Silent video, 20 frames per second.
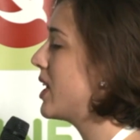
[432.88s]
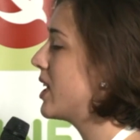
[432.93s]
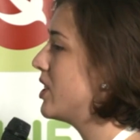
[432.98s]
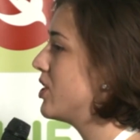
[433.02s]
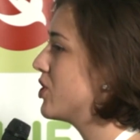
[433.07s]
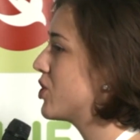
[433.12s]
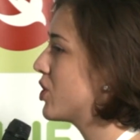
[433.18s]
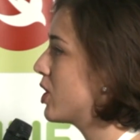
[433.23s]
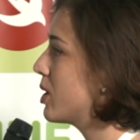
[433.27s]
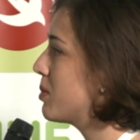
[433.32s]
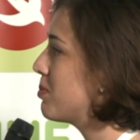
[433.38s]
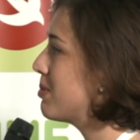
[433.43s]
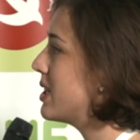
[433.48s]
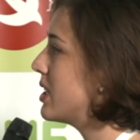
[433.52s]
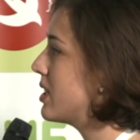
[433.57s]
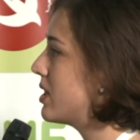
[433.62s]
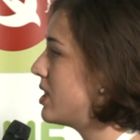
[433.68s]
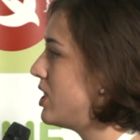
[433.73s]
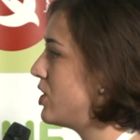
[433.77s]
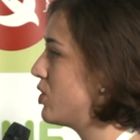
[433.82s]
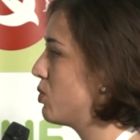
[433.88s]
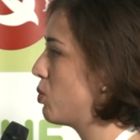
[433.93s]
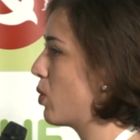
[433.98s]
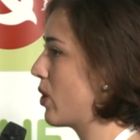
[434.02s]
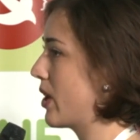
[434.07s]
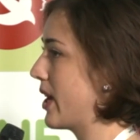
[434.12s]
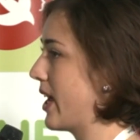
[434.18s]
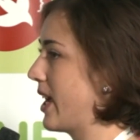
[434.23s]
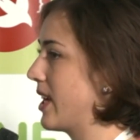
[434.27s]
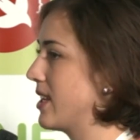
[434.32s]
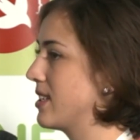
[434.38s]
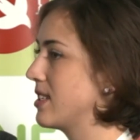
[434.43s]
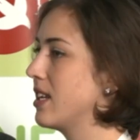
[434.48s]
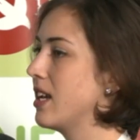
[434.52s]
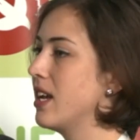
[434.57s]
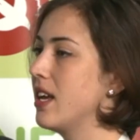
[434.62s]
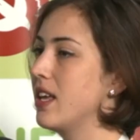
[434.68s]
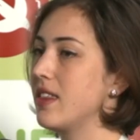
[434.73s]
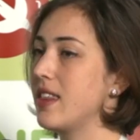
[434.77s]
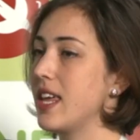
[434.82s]
can interpret these warnings.
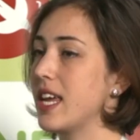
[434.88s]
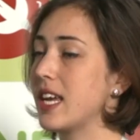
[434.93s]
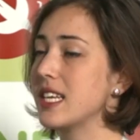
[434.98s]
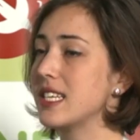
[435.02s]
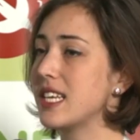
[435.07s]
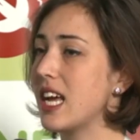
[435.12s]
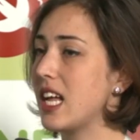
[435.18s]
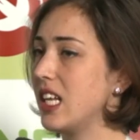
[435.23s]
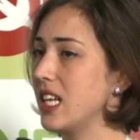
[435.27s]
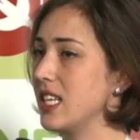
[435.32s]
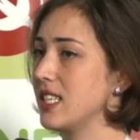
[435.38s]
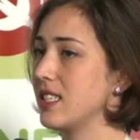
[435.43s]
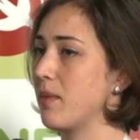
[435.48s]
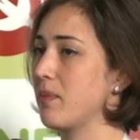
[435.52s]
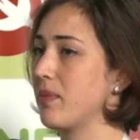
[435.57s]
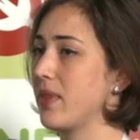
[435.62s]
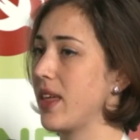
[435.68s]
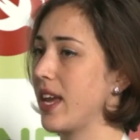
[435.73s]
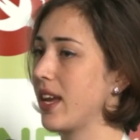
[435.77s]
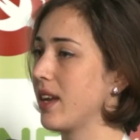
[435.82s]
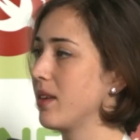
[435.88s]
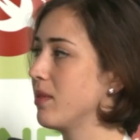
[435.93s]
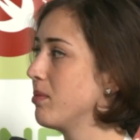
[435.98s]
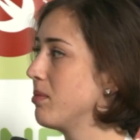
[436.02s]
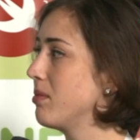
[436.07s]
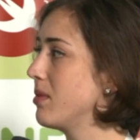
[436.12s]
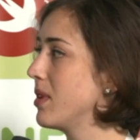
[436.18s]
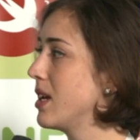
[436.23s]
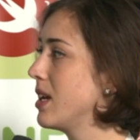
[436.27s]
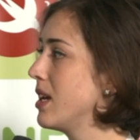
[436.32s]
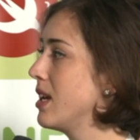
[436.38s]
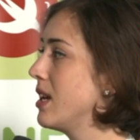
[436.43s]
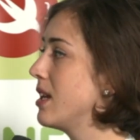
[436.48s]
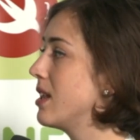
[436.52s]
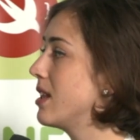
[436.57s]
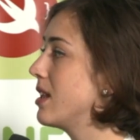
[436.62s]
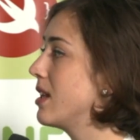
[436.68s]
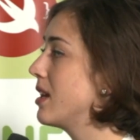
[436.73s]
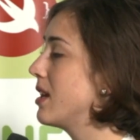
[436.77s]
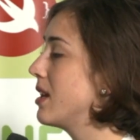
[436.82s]
They can tell us something.
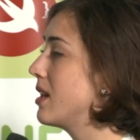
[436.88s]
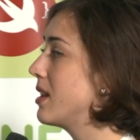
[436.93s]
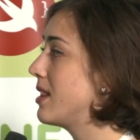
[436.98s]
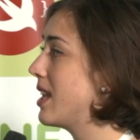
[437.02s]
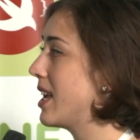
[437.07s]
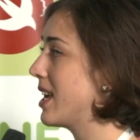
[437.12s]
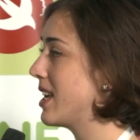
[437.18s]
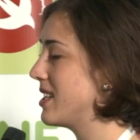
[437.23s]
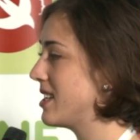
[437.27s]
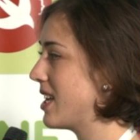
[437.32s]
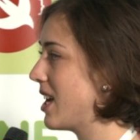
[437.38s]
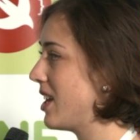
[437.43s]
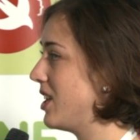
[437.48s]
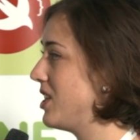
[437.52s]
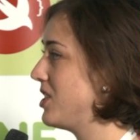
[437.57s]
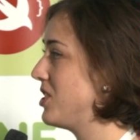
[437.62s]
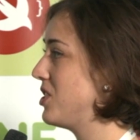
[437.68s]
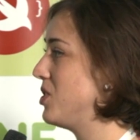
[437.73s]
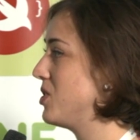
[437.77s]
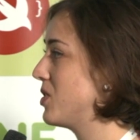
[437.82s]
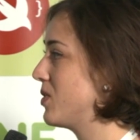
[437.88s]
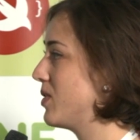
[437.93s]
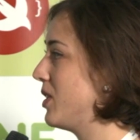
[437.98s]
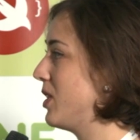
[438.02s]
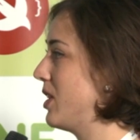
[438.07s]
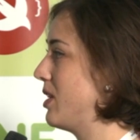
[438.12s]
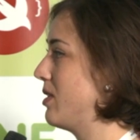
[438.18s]
They can tell us useful